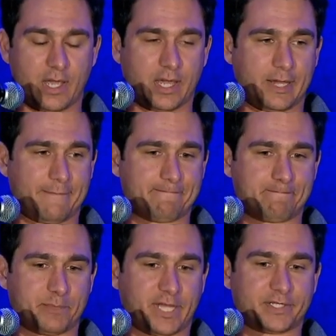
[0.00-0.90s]
Um,
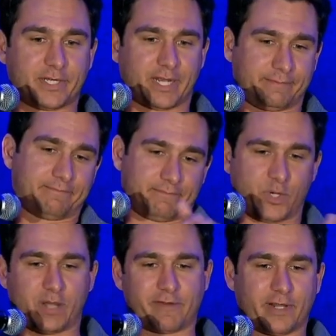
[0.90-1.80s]
but that's it. I,
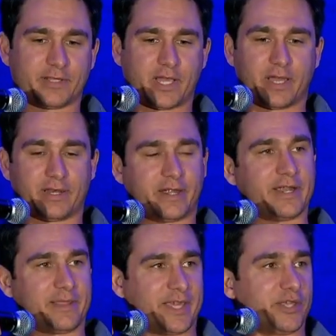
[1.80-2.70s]
wow, right on the dot. All right,
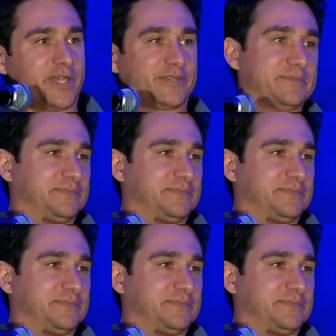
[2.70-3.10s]
thank you guys.